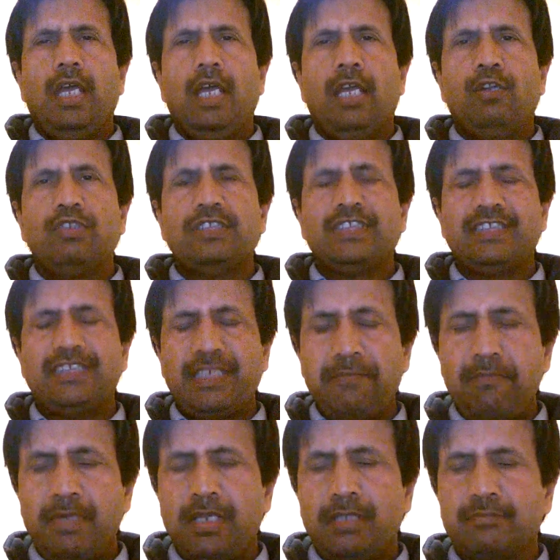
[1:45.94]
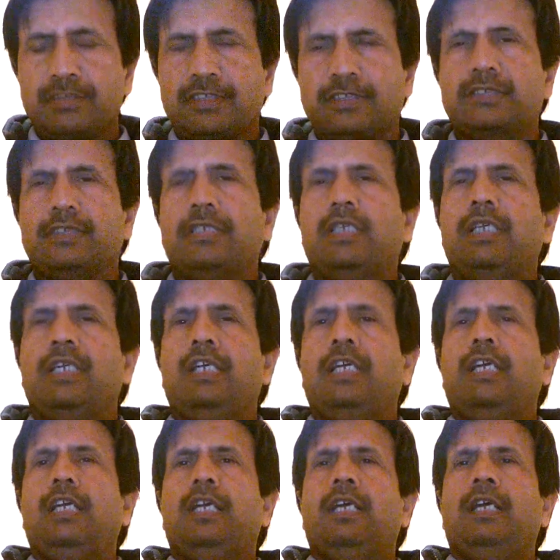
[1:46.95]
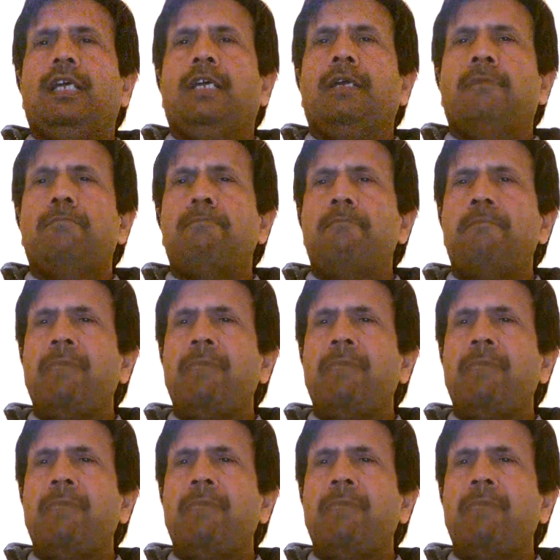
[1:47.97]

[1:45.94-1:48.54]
And the symptoms uh,